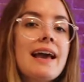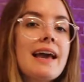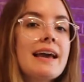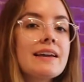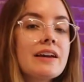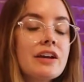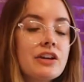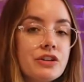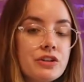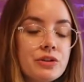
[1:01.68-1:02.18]

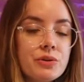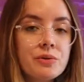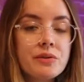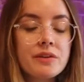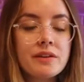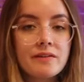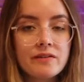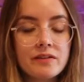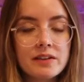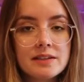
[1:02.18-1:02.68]
a youth
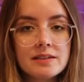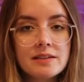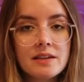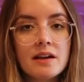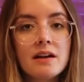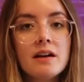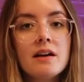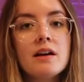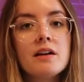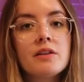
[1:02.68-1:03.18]

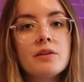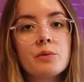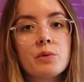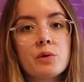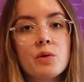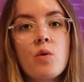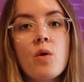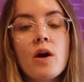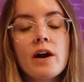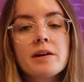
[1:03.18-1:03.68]
visa, the
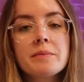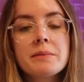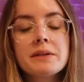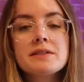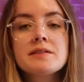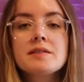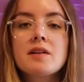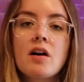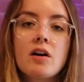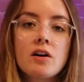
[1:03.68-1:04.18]

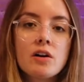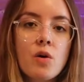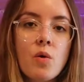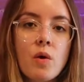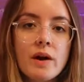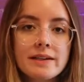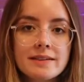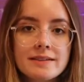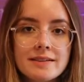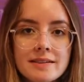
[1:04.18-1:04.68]
requirements are
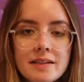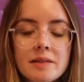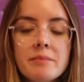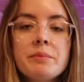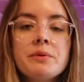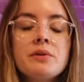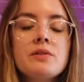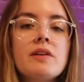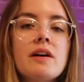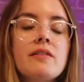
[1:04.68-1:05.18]
quite
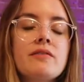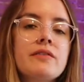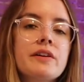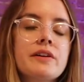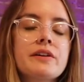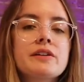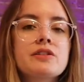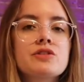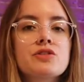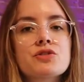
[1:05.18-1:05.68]
simple and
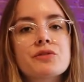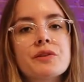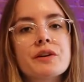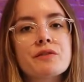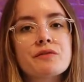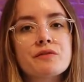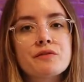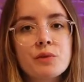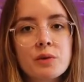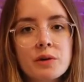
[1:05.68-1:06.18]
very
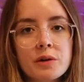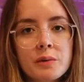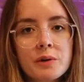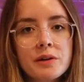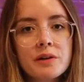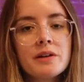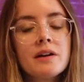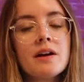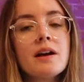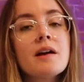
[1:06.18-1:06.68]

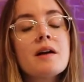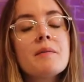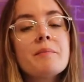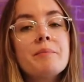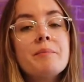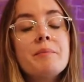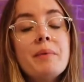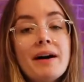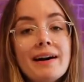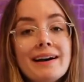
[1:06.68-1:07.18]
straightforward,
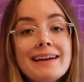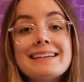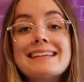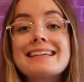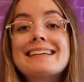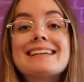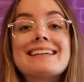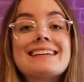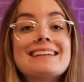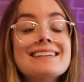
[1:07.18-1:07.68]
but
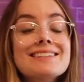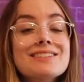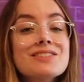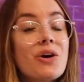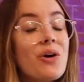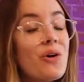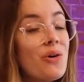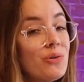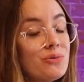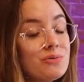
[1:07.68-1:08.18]
it is
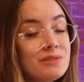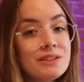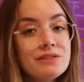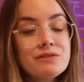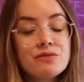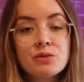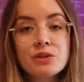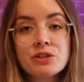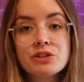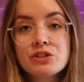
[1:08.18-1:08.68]
only
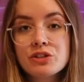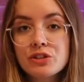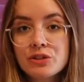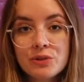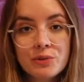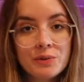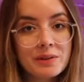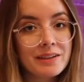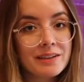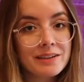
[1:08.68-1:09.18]
for
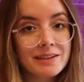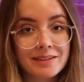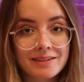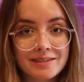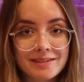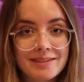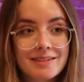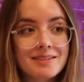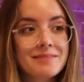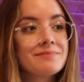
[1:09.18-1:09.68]
2
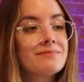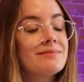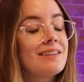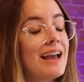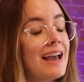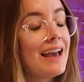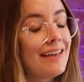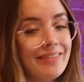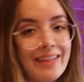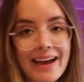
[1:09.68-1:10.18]
years,
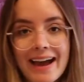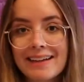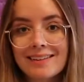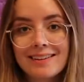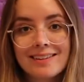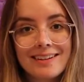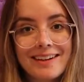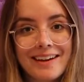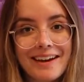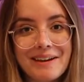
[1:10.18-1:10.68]
and
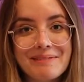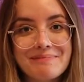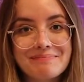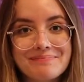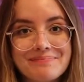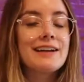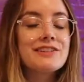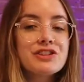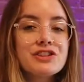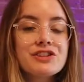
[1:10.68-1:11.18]
that's it.
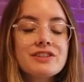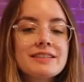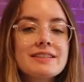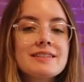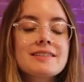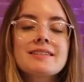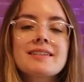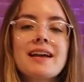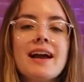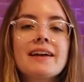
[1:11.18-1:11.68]
And just as
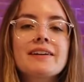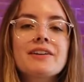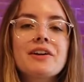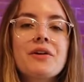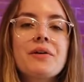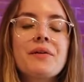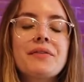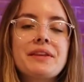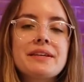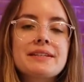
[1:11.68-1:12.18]
a side
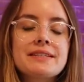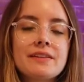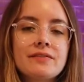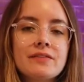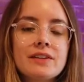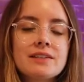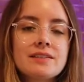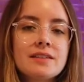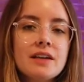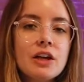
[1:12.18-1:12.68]
note, this
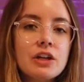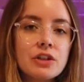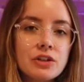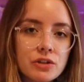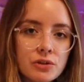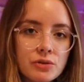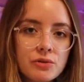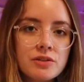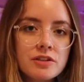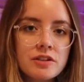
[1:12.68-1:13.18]
visa
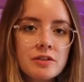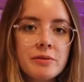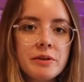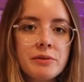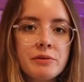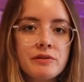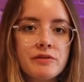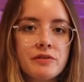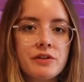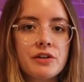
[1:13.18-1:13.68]
used to be
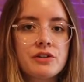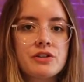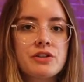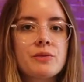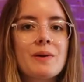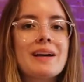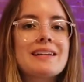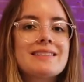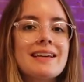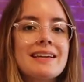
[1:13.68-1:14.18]
referred
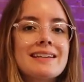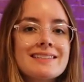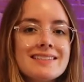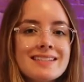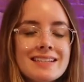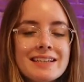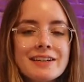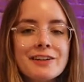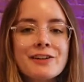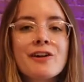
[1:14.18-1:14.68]
to as a
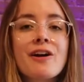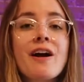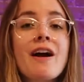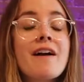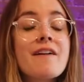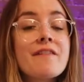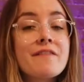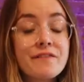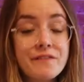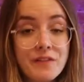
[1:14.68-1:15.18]
Tier
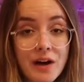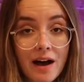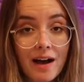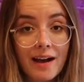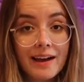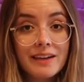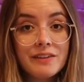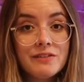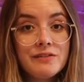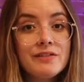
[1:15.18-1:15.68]

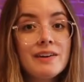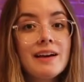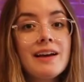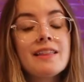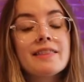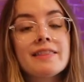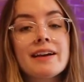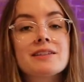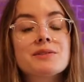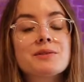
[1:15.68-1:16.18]
5.
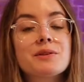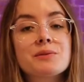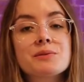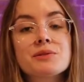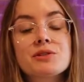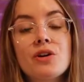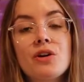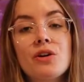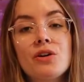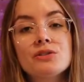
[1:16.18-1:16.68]
That's what it was
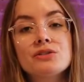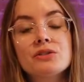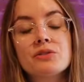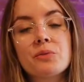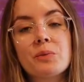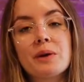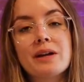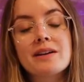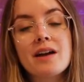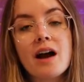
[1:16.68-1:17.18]
called
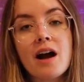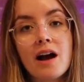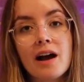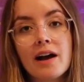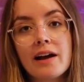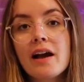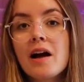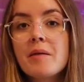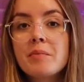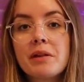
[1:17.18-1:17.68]
when
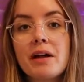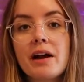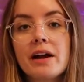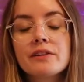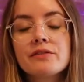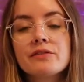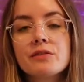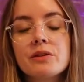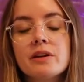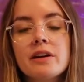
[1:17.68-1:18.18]
I applied
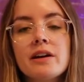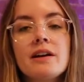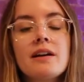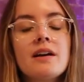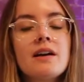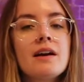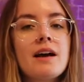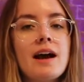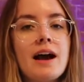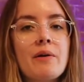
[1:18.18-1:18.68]
for it.
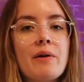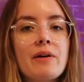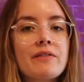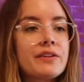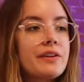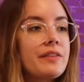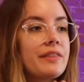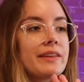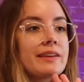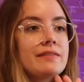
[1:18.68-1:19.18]

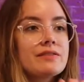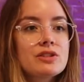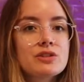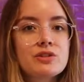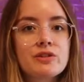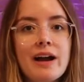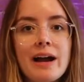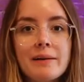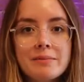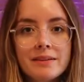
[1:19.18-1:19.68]
However, they've
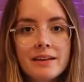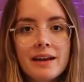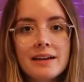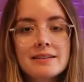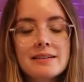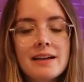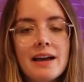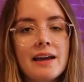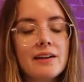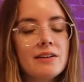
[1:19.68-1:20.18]
scrapped that
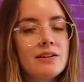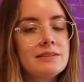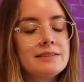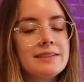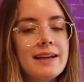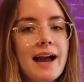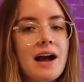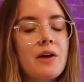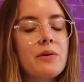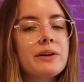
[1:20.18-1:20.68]
title.
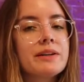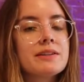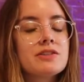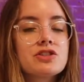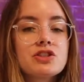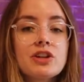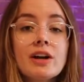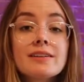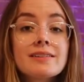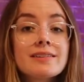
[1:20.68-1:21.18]
Now it is
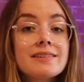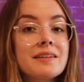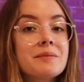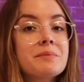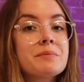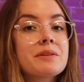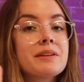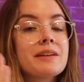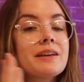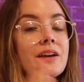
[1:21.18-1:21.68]
just
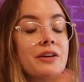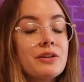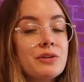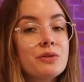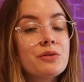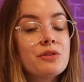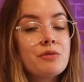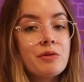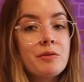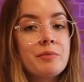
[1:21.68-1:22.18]
simply
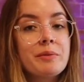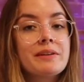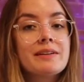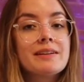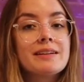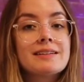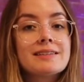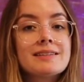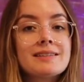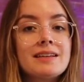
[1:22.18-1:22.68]
Youth
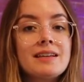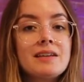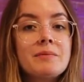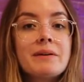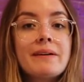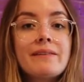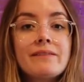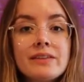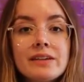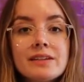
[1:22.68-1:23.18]
Mobility Scheme
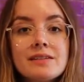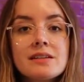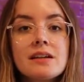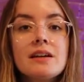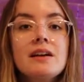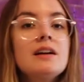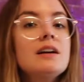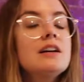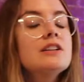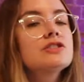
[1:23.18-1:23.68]

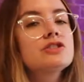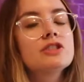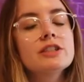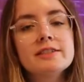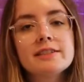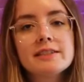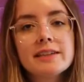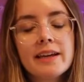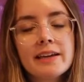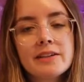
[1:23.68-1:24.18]
visa,
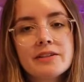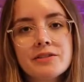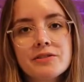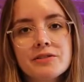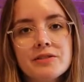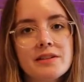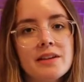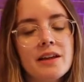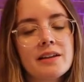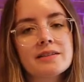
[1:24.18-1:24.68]
just in case you
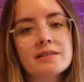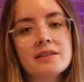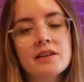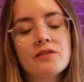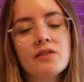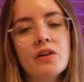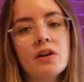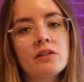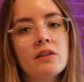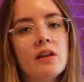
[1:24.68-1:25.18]
see that stuff
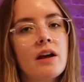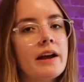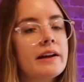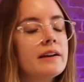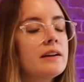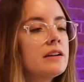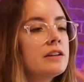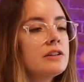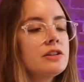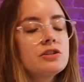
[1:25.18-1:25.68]
online.
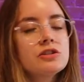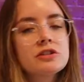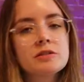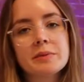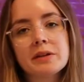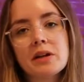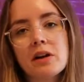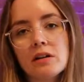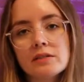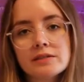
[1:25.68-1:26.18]
It used to be
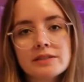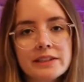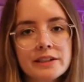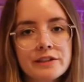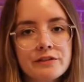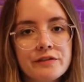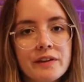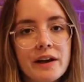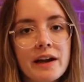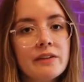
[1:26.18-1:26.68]
called Tier
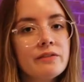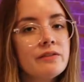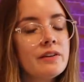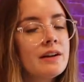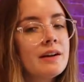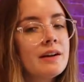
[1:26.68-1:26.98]
5,